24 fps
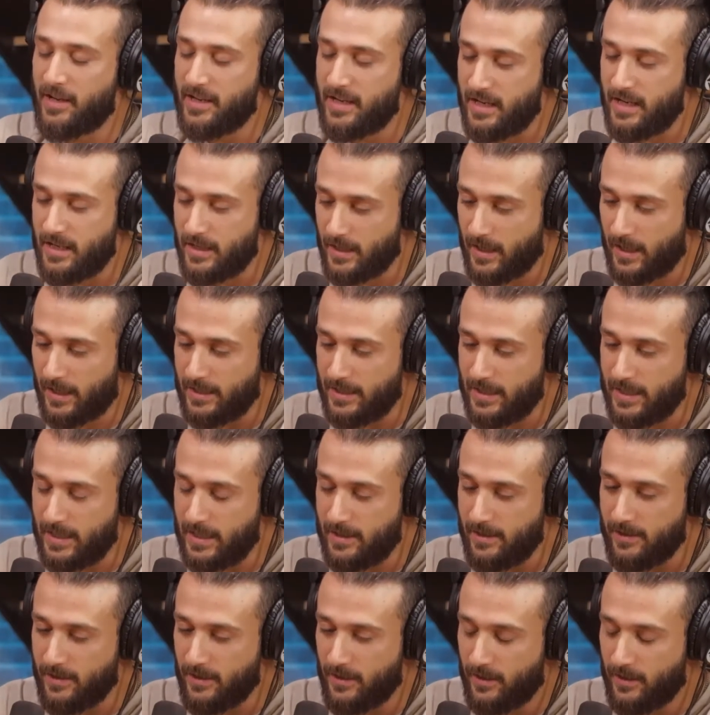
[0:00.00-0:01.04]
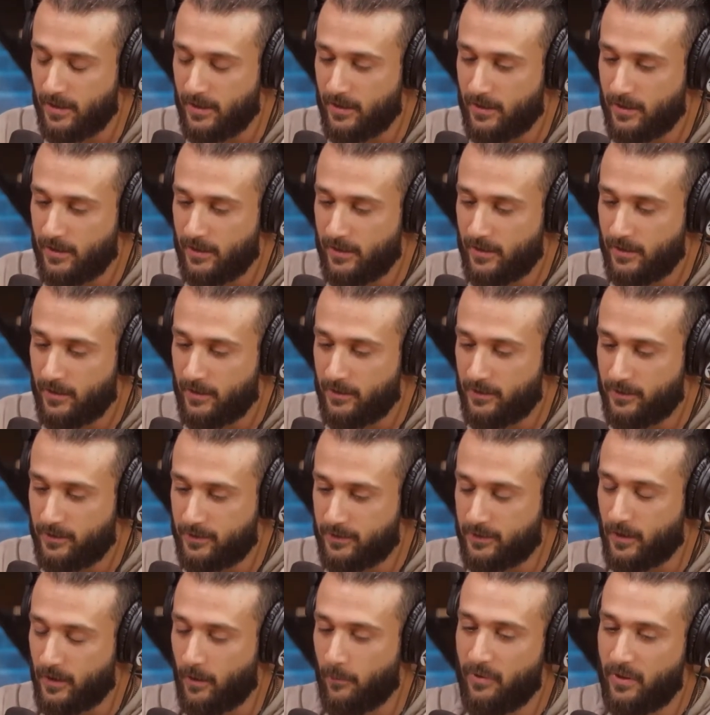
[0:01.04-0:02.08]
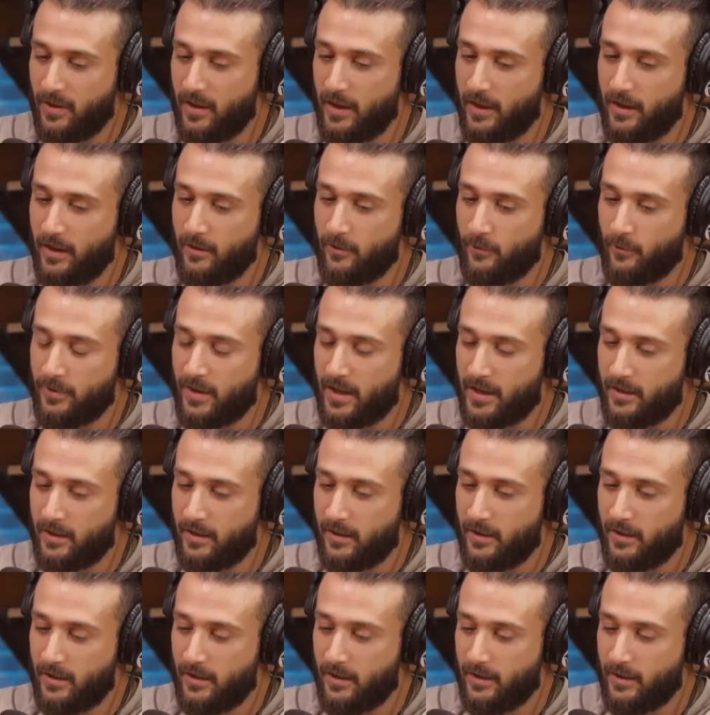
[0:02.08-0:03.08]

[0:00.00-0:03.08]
I need something that